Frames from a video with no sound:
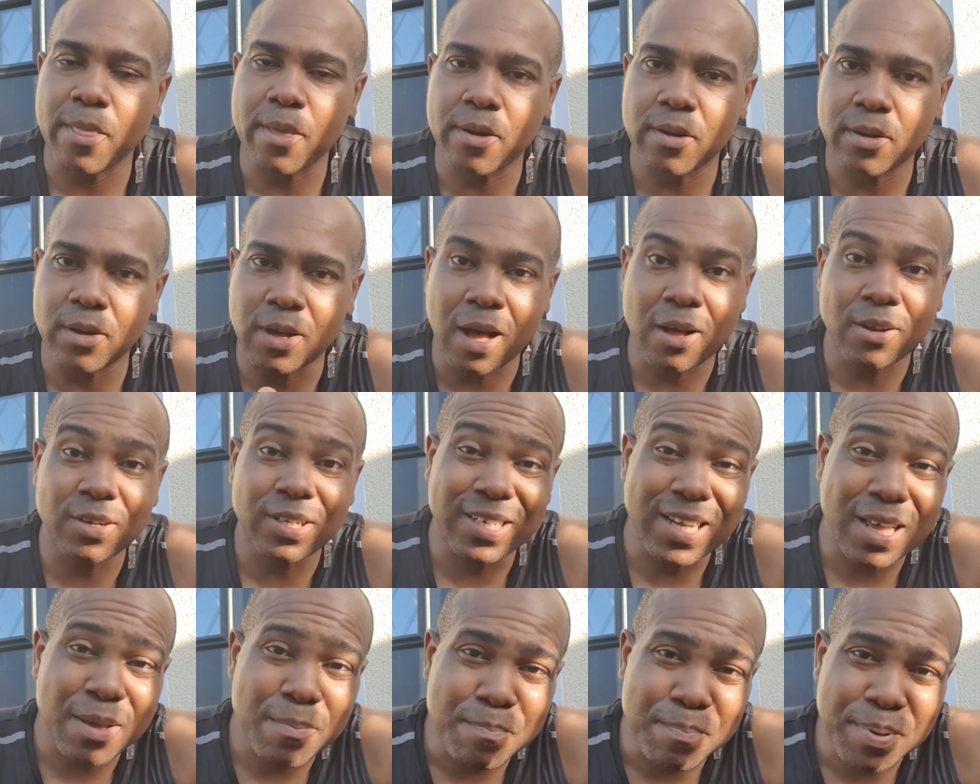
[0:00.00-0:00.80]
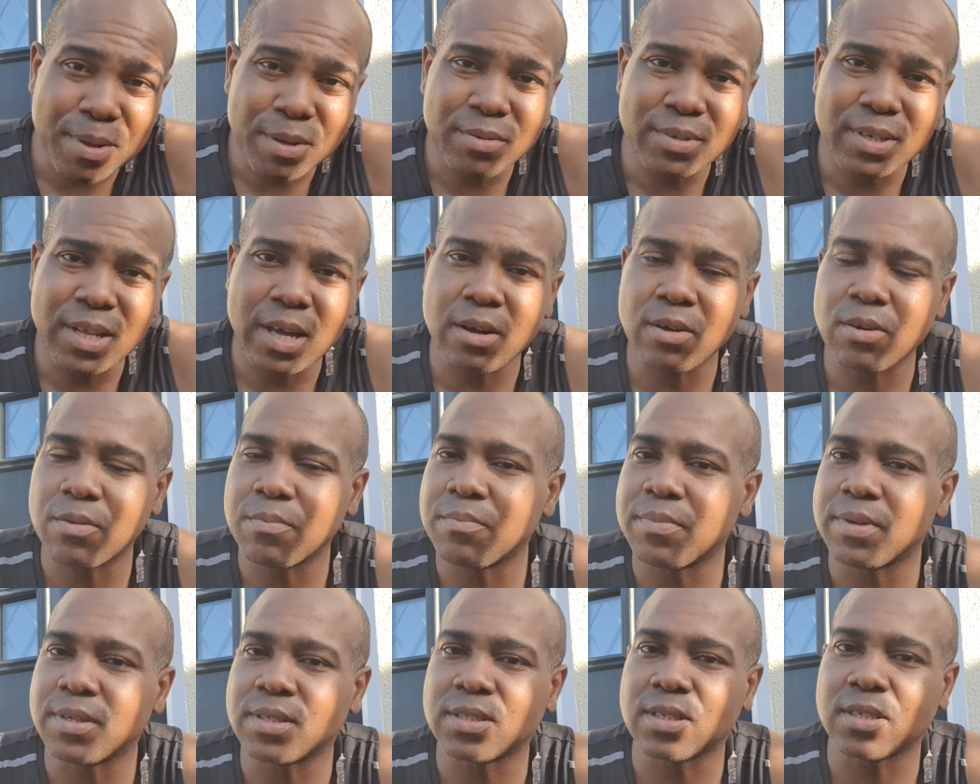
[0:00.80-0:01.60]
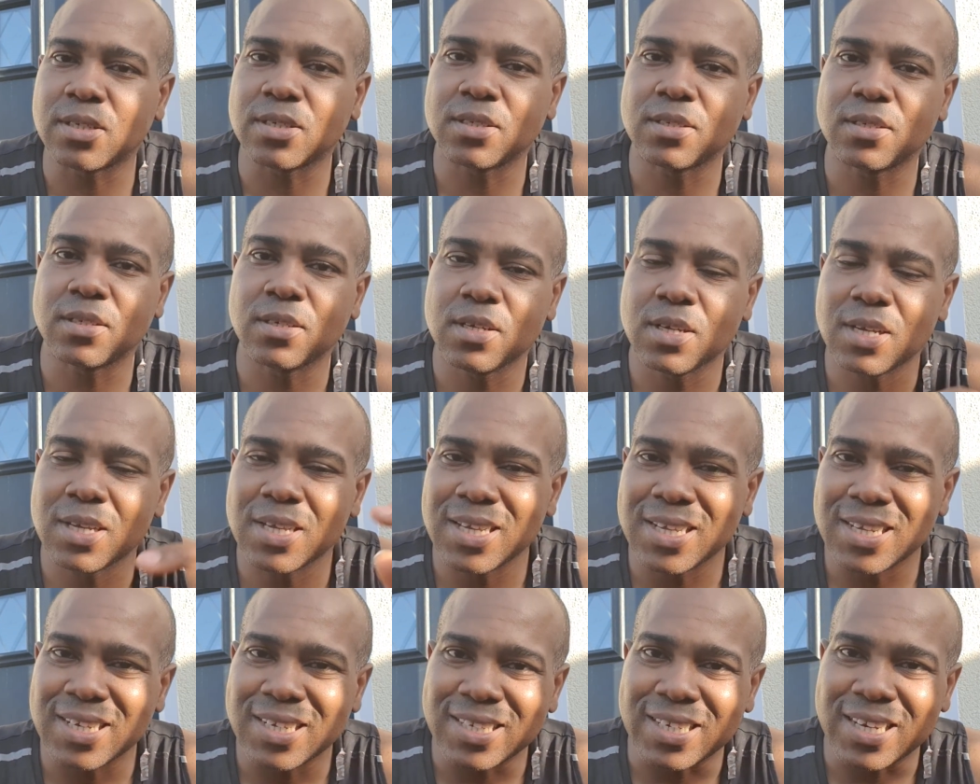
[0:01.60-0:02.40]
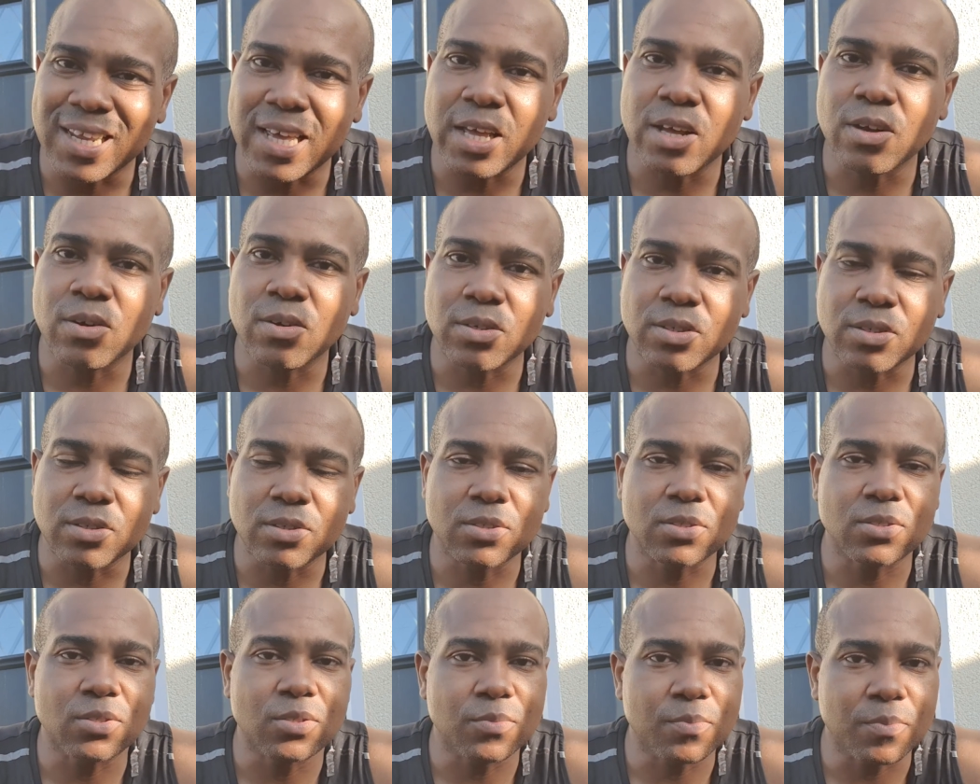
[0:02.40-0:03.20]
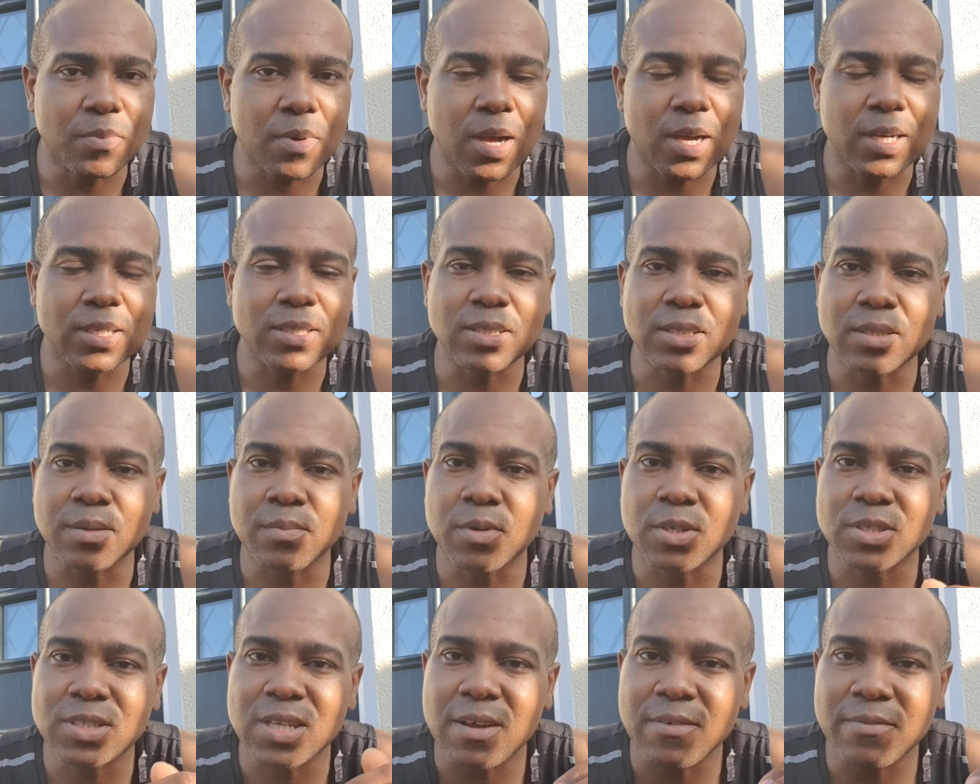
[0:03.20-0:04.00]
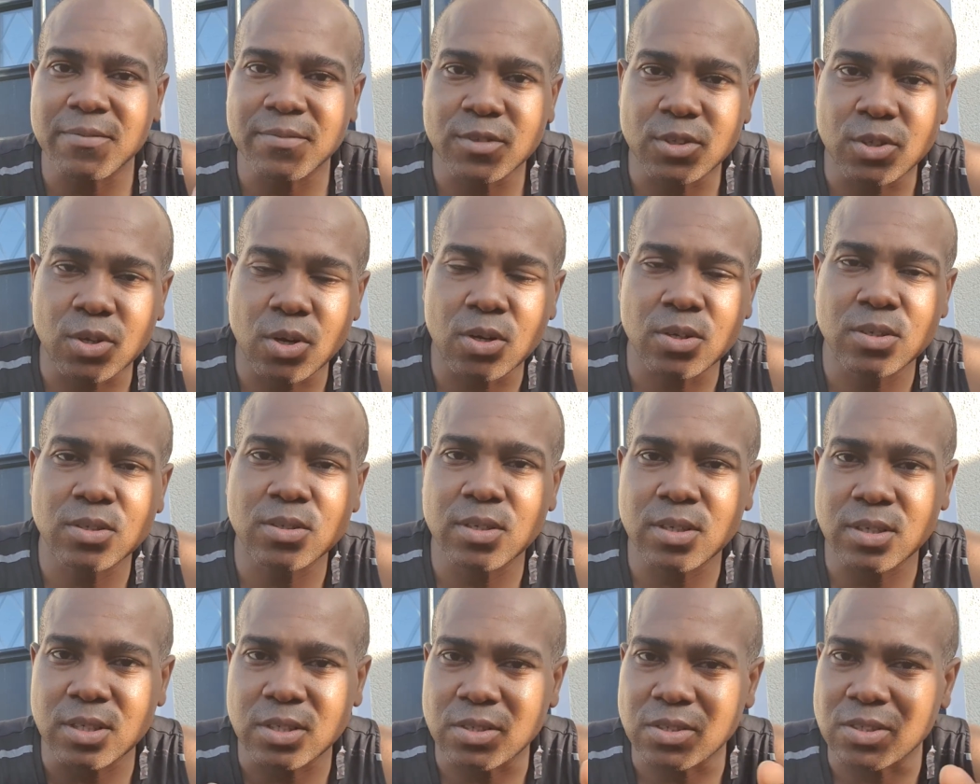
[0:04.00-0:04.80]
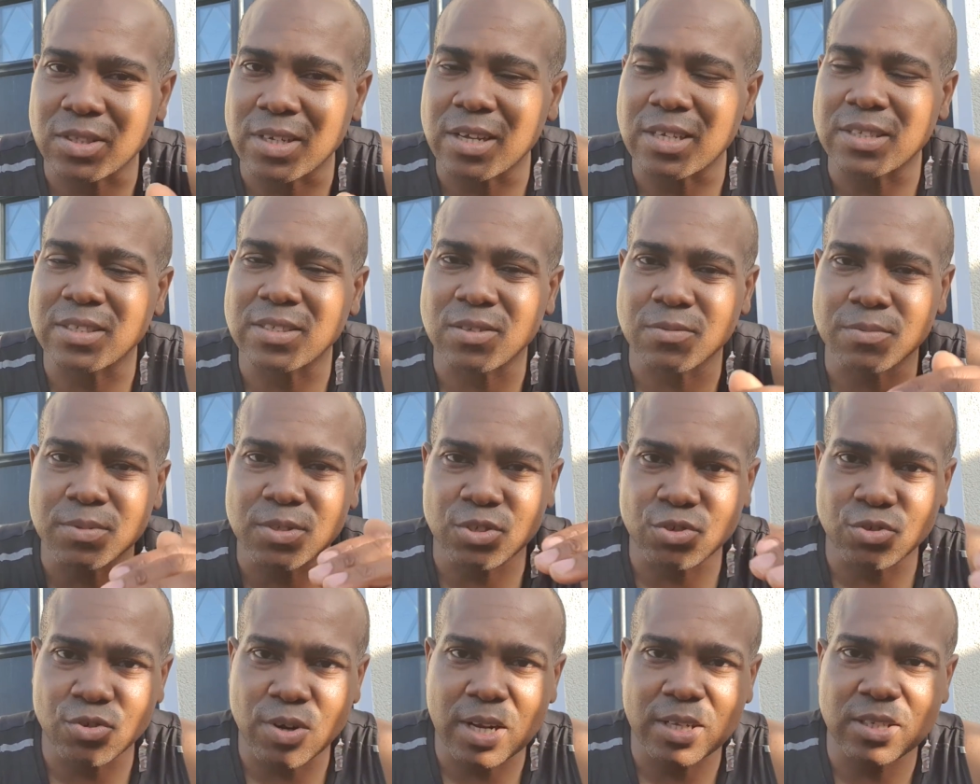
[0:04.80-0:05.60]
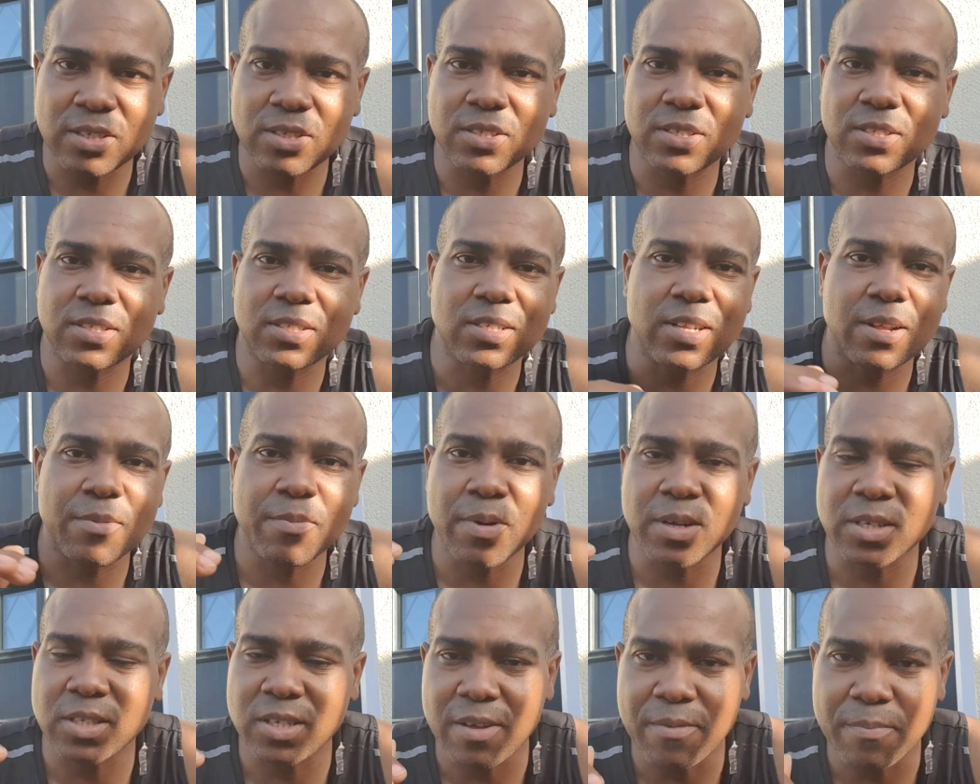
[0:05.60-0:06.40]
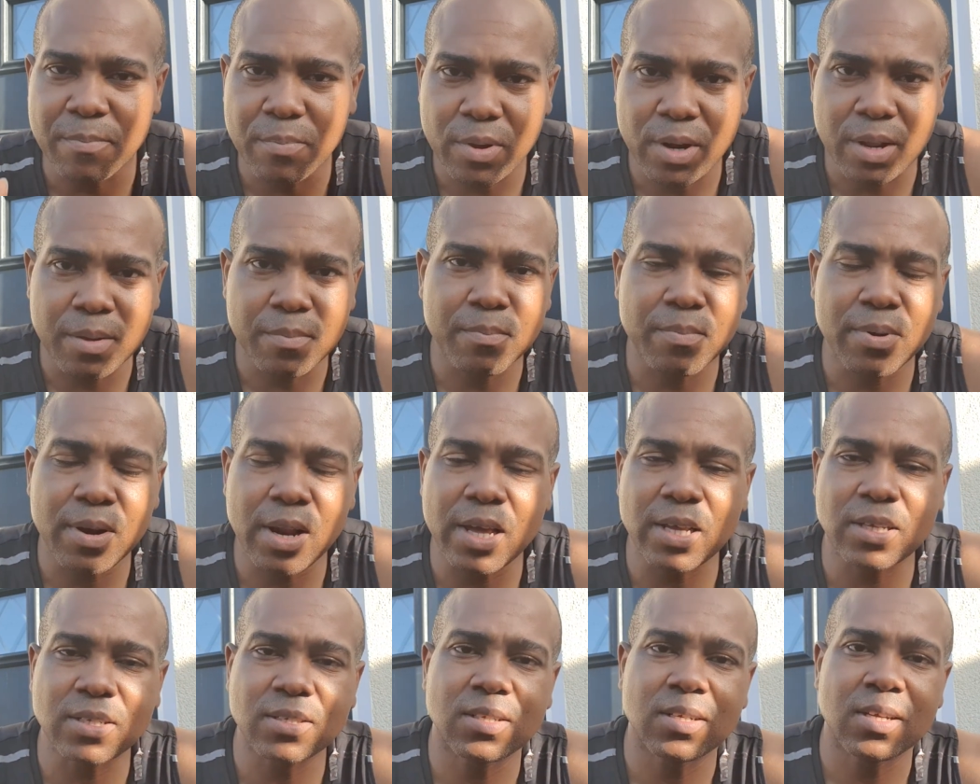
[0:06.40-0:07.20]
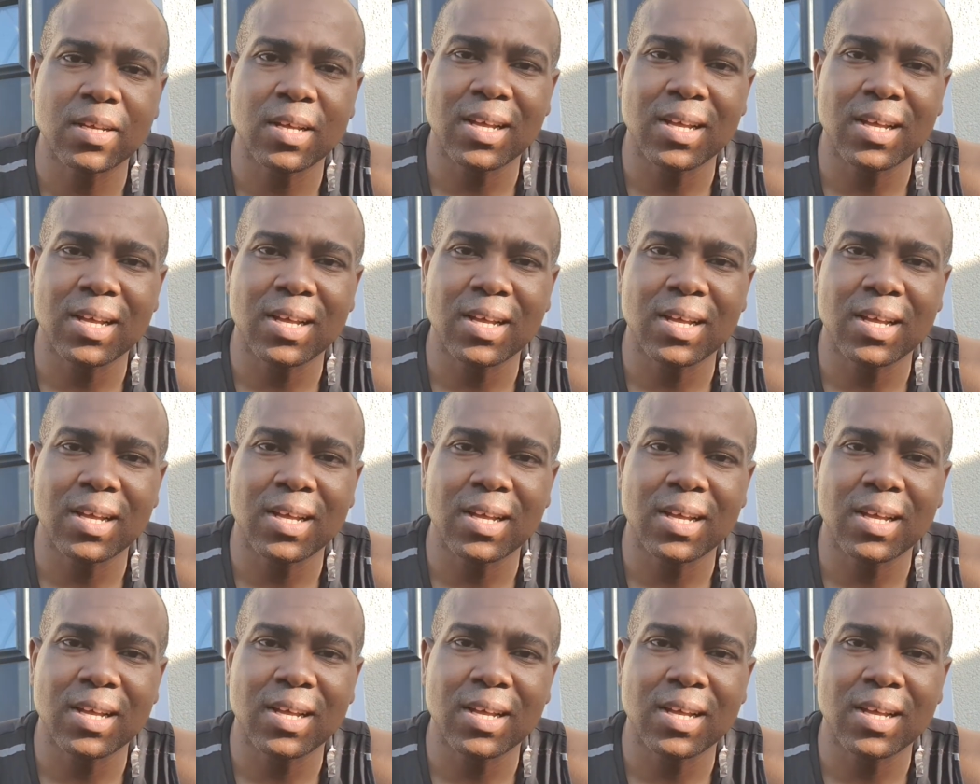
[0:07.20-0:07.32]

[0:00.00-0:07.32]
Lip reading: how did they build their own business? They understood marketing. They must have done this. There's some strategies they must have put in place.